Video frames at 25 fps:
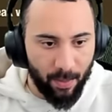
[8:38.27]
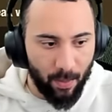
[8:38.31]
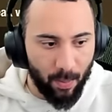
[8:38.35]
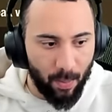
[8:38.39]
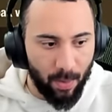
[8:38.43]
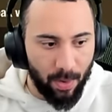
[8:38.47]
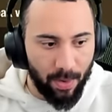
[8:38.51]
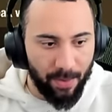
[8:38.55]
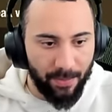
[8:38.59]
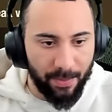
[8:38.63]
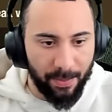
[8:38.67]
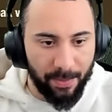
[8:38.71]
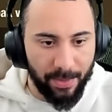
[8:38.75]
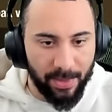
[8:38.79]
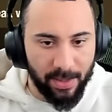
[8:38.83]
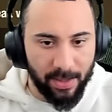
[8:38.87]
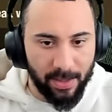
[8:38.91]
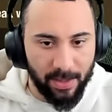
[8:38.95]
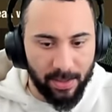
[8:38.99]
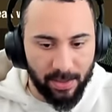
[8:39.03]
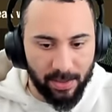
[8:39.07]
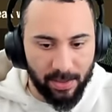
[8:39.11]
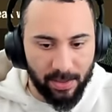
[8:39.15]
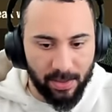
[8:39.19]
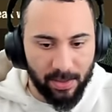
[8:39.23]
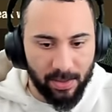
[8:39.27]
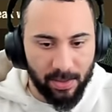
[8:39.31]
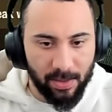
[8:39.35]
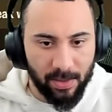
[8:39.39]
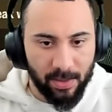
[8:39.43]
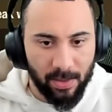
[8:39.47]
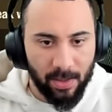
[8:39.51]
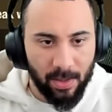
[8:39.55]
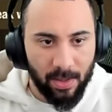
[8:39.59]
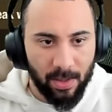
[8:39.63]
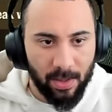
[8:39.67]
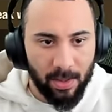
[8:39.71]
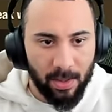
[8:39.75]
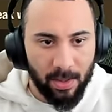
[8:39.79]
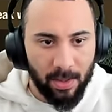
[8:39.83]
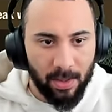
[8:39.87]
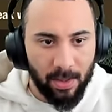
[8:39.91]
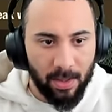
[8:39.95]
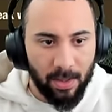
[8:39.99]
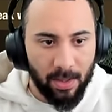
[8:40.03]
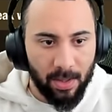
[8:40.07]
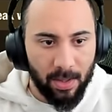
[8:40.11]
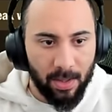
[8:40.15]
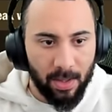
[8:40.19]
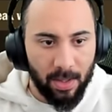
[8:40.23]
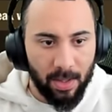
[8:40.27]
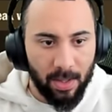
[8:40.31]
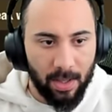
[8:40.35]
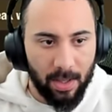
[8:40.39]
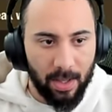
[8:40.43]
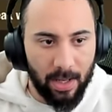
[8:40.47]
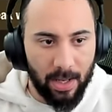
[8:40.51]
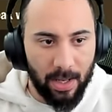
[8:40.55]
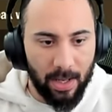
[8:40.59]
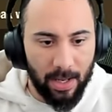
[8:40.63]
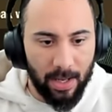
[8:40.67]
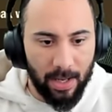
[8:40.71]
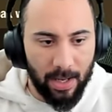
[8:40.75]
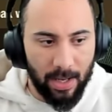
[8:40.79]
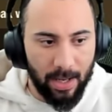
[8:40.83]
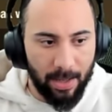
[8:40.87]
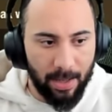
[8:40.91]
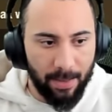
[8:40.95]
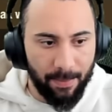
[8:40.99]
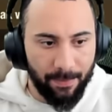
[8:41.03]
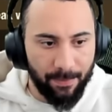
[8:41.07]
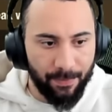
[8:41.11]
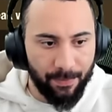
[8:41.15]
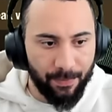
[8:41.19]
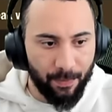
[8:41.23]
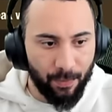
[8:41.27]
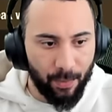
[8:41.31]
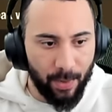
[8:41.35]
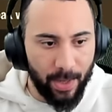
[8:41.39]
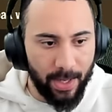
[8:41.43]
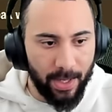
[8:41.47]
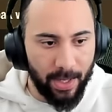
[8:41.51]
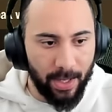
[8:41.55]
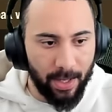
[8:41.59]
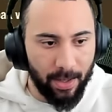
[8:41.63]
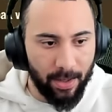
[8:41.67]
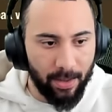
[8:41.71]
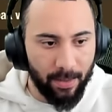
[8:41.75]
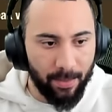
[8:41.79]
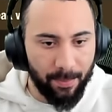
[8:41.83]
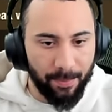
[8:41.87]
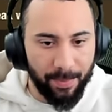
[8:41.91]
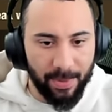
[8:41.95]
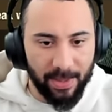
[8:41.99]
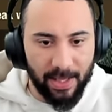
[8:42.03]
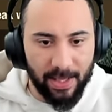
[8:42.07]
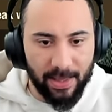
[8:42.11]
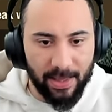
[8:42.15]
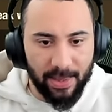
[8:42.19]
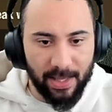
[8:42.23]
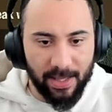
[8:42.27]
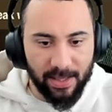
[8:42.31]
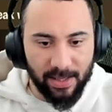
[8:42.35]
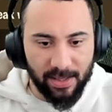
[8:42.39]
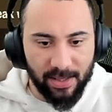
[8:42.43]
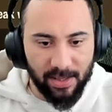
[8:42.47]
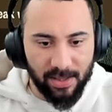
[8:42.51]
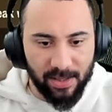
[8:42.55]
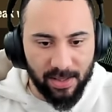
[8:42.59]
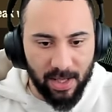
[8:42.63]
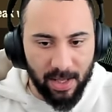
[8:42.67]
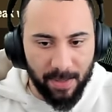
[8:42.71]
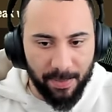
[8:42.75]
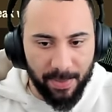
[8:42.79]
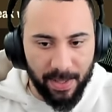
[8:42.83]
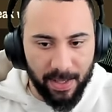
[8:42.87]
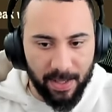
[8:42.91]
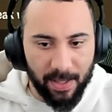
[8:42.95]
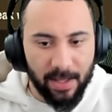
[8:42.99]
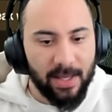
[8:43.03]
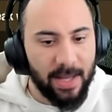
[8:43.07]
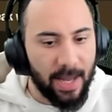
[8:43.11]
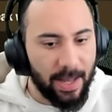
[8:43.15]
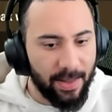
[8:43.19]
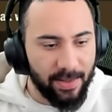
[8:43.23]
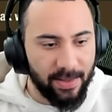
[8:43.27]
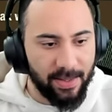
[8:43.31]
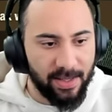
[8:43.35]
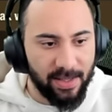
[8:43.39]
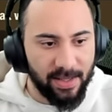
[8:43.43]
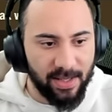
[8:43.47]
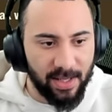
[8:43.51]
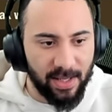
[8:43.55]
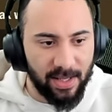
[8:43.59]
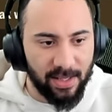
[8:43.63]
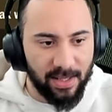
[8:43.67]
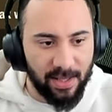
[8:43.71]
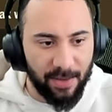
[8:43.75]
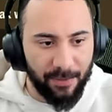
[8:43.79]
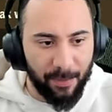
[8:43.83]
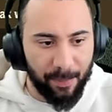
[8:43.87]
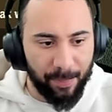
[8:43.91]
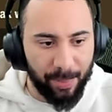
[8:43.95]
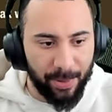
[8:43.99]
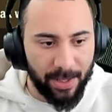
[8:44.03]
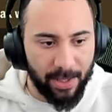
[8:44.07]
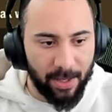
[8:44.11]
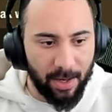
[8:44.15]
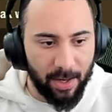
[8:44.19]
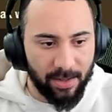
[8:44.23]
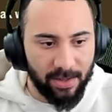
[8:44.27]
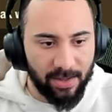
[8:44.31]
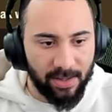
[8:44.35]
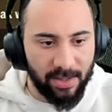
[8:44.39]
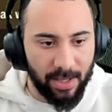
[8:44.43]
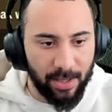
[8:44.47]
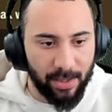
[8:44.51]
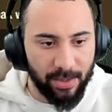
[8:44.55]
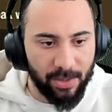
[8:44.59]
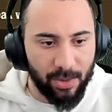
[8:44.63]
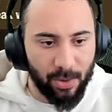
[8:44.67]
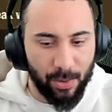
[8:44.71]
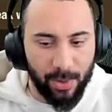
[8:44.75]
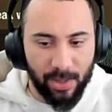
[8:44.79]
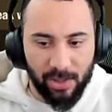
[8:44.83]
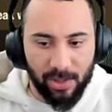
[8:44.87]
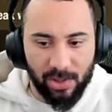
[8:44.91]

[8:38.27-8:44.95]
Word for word: One of them is um, right here, but I think this is gonna be in. A, yeah, this is in a different plague hearts territory.